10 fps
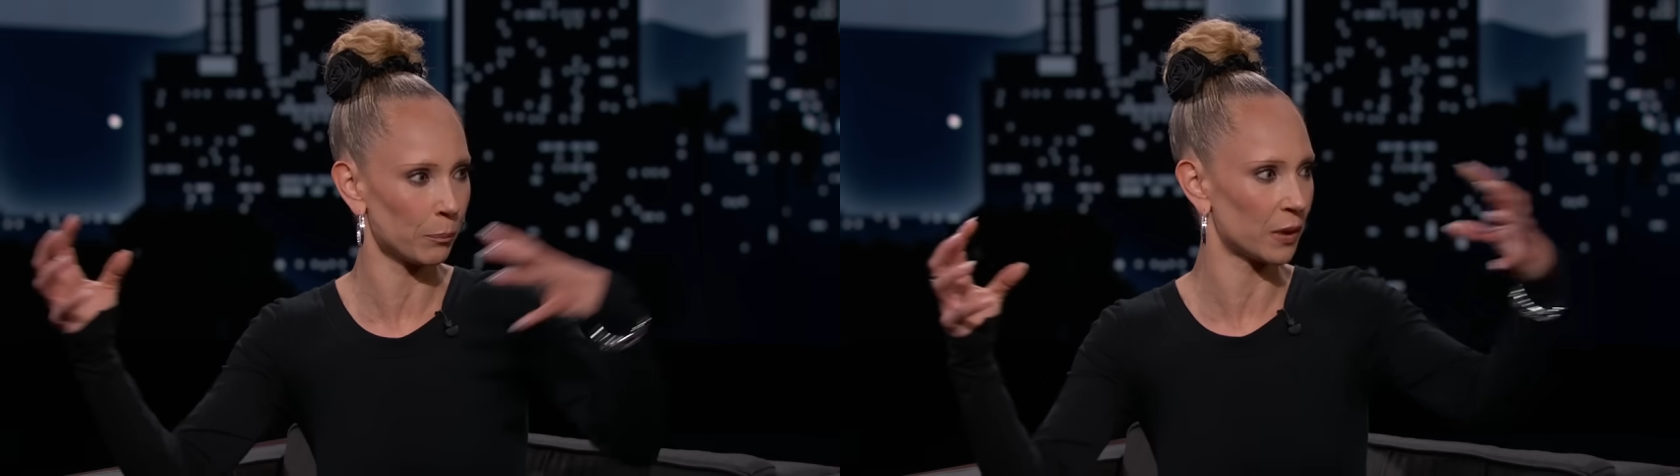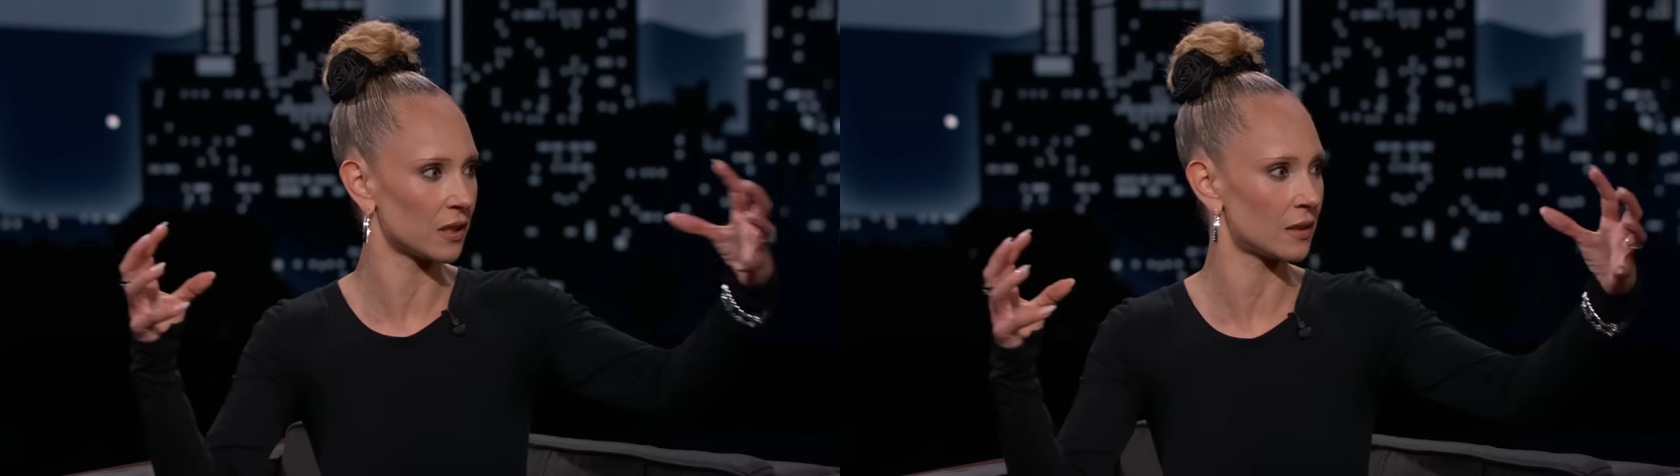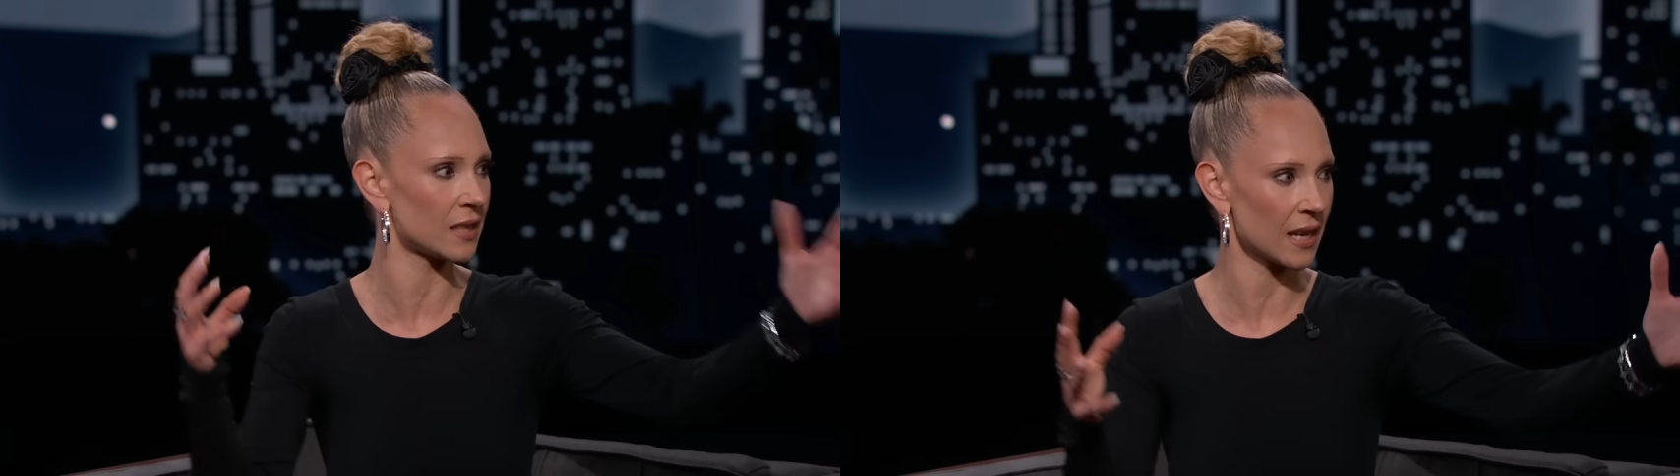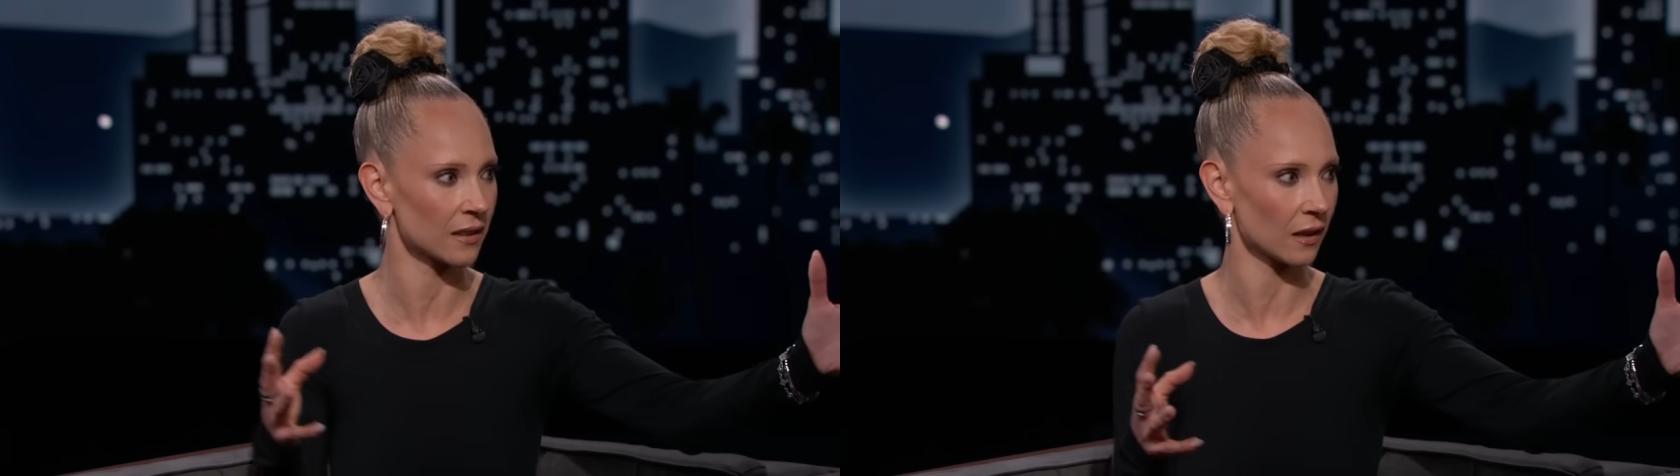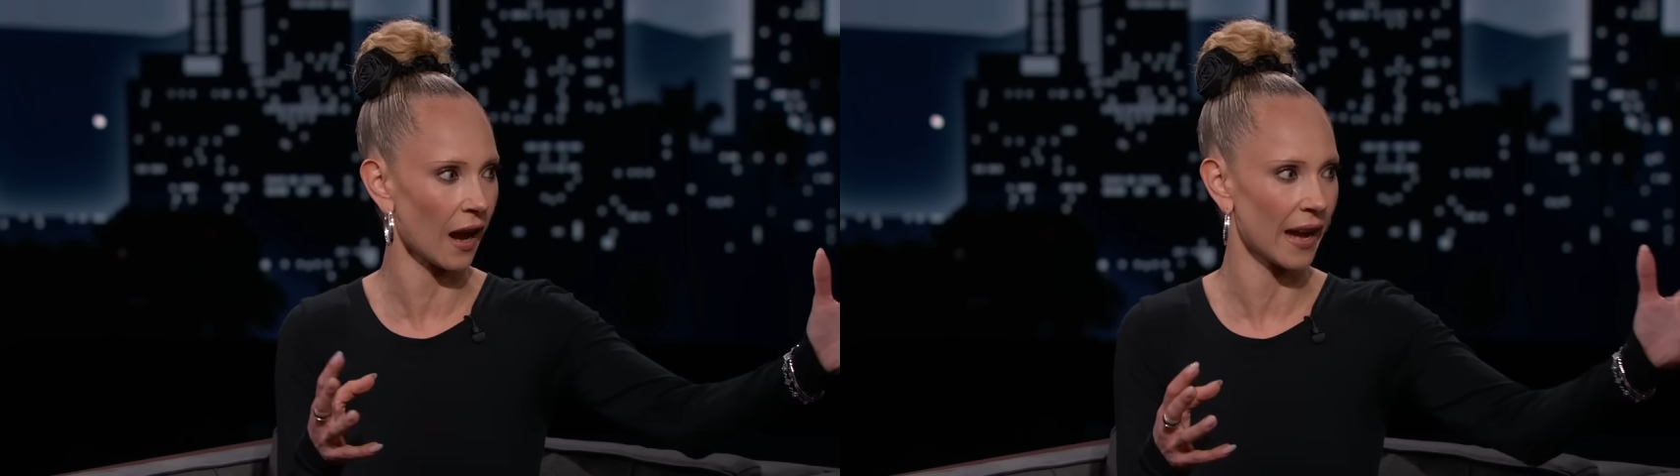but
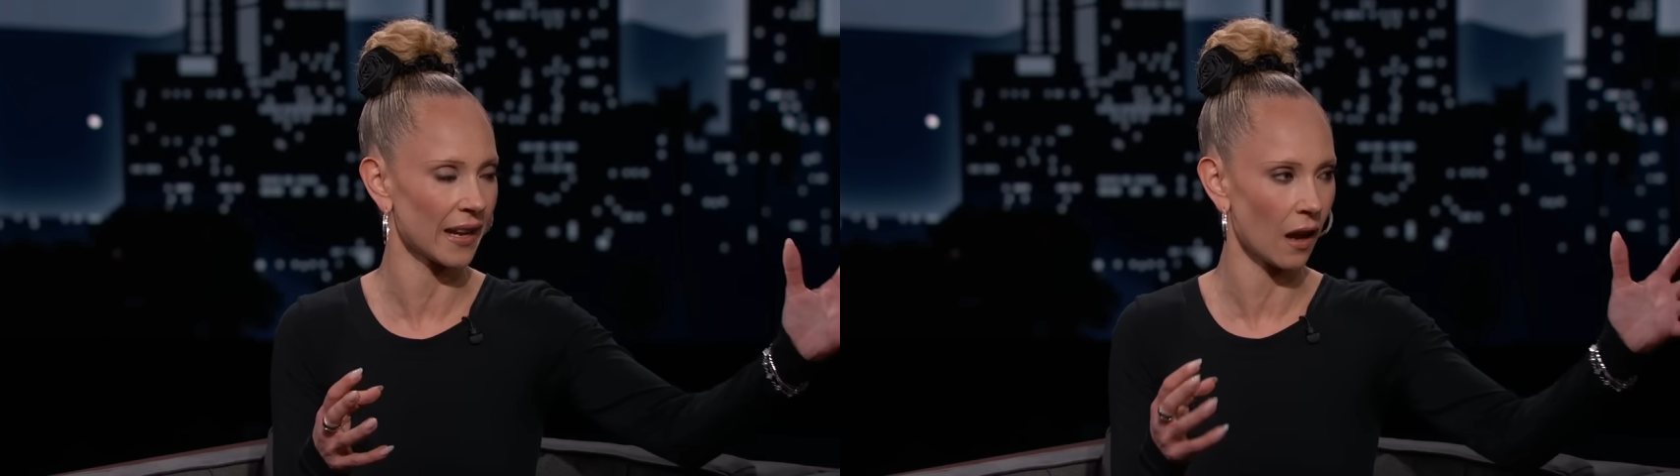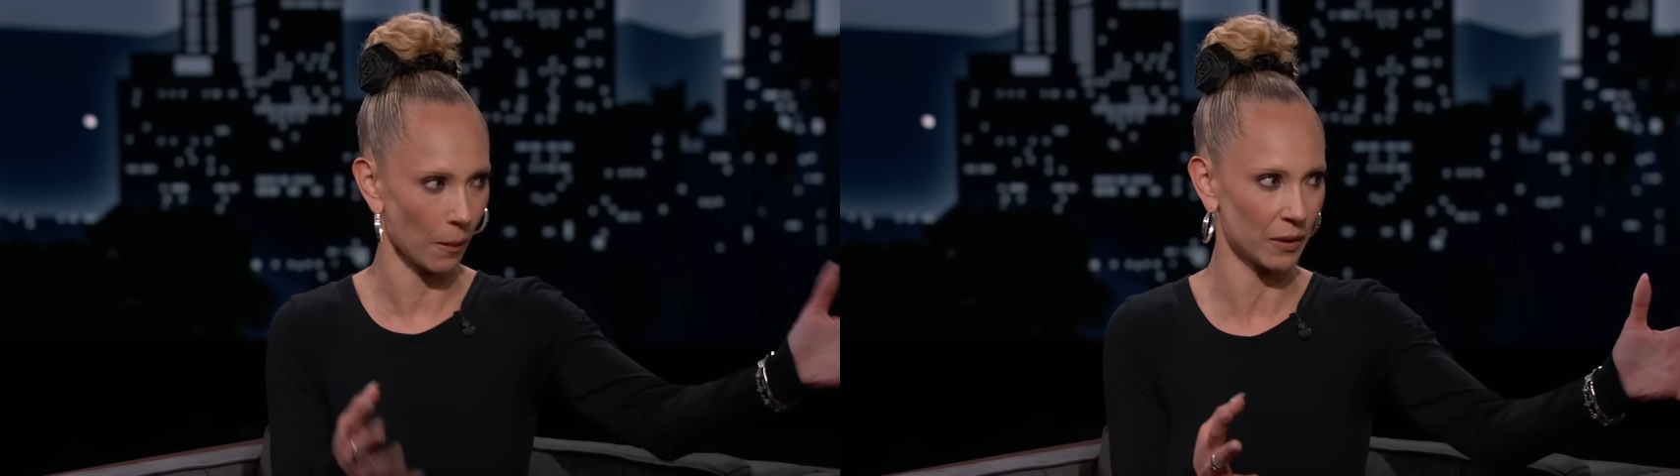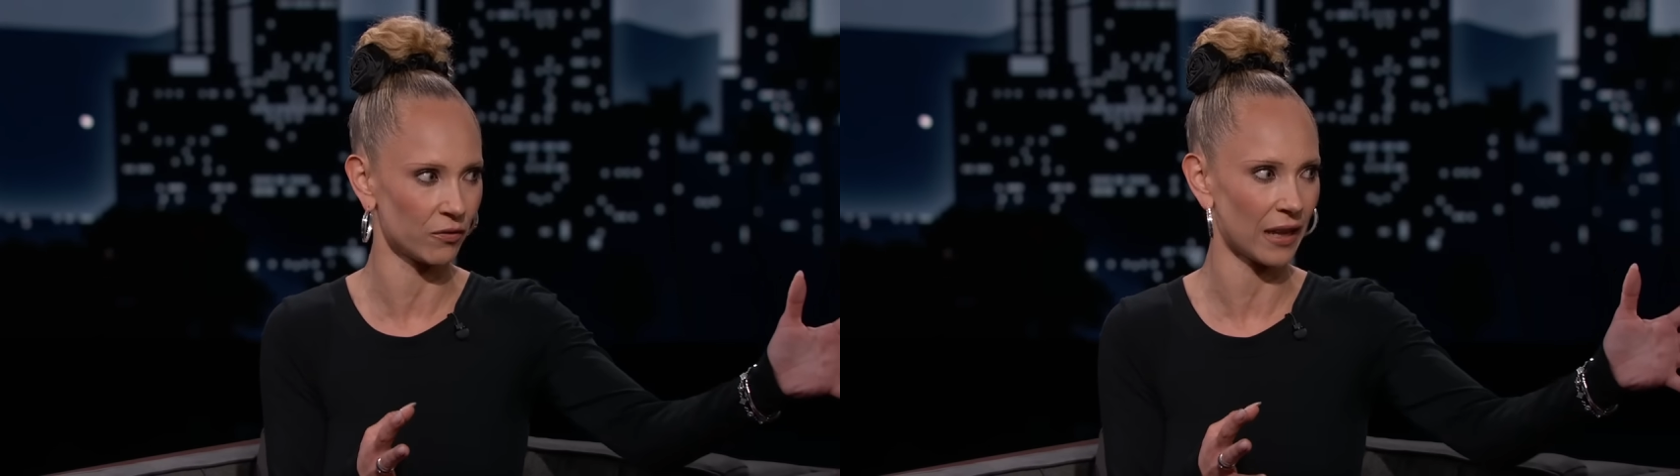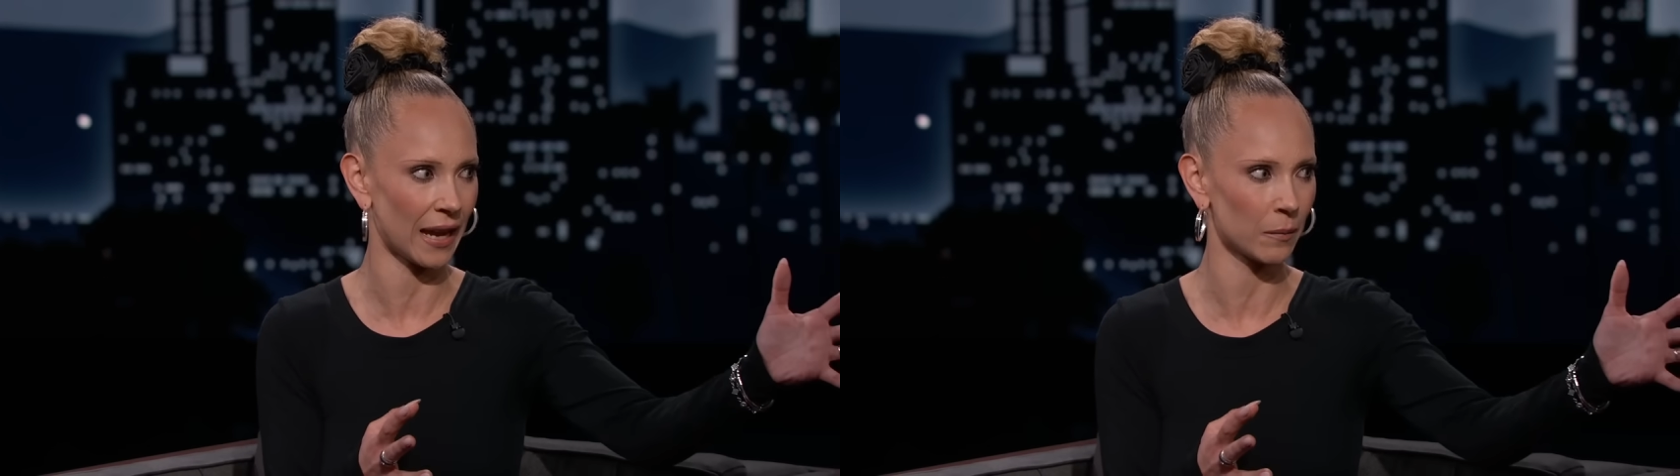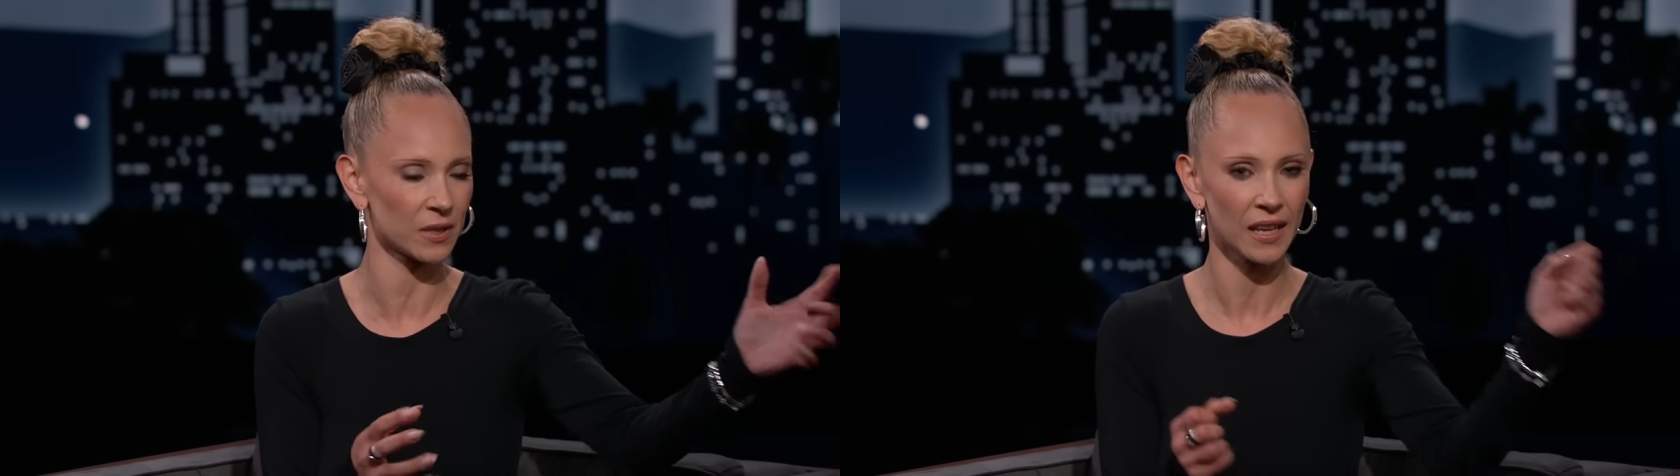seeing the guy up in
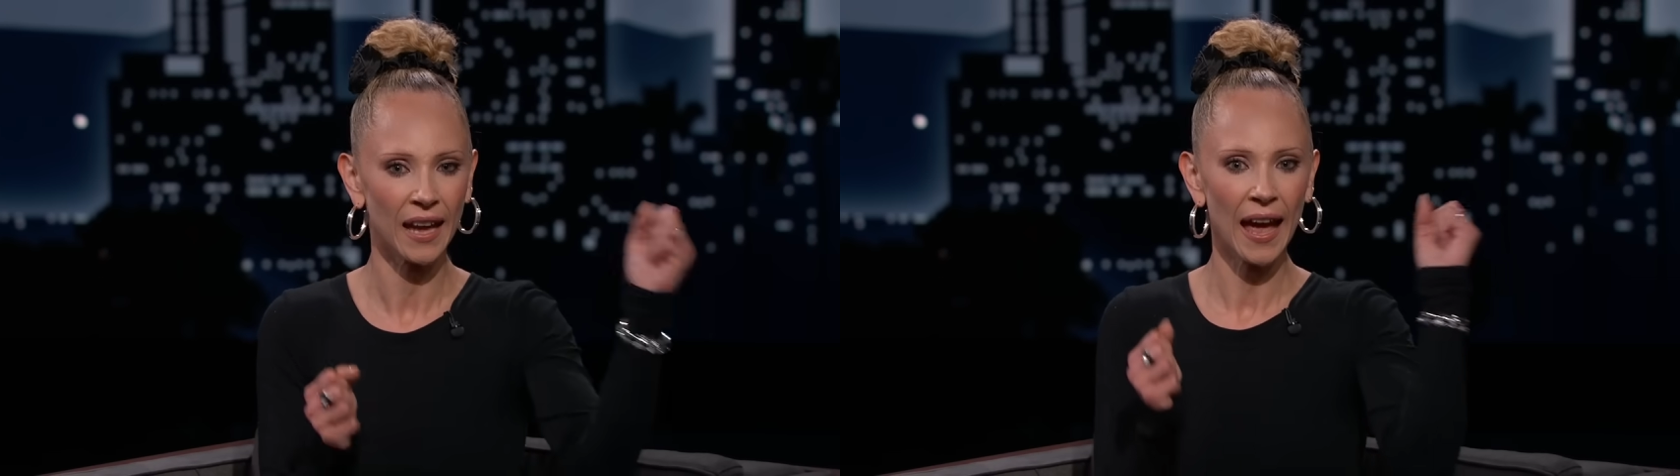flames.